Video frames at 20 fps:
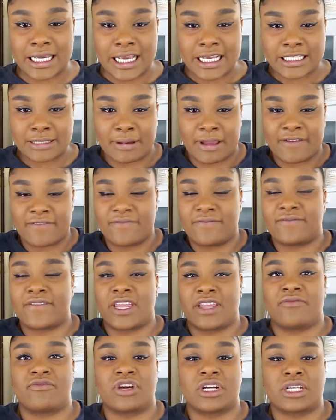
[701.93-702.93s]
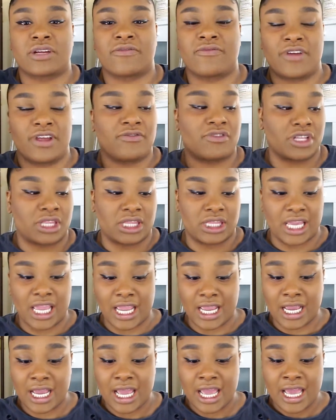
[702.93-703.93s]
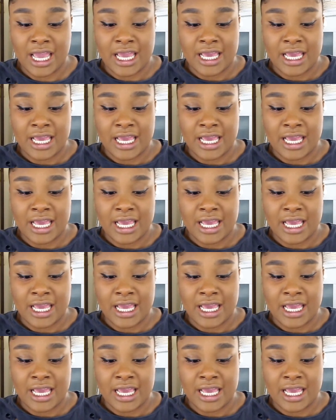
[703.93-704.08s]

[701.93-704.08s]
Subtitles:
It's my favorite thing.